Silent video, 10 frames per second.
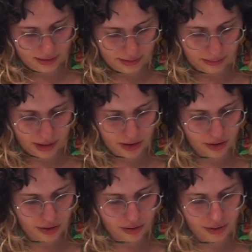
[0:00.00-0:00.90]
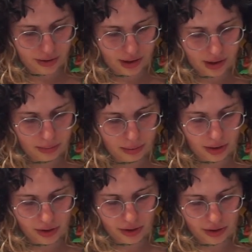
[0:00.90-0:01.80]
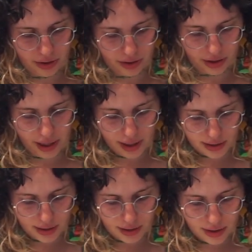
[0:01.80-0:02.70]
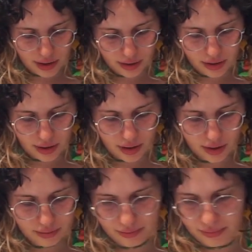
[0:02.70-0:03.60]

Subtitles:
Might do a couple other little accents here and there.